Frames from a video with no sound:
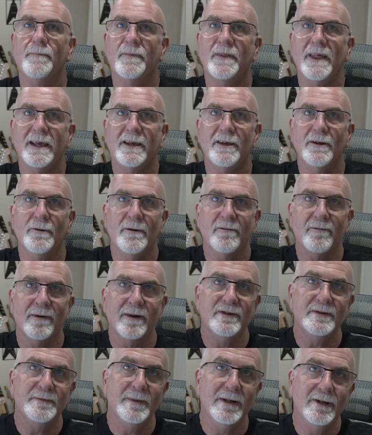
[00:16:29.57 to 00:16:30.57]
Thank you to everyone
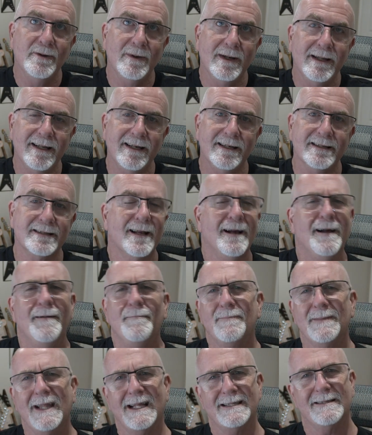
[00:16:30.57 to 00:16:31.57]
who's been doing this.
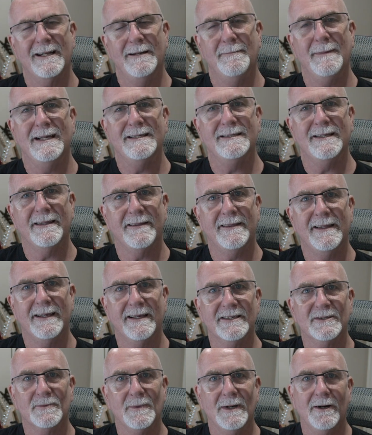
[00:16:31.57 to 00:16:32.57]
That's an amazing thing
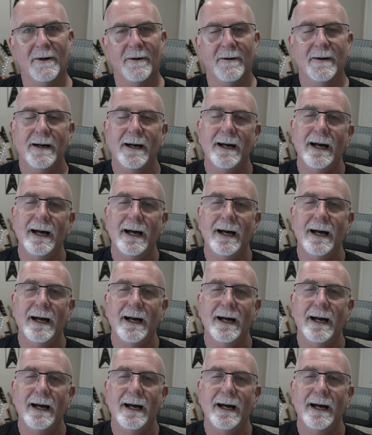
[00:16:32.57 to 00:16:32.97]
as well.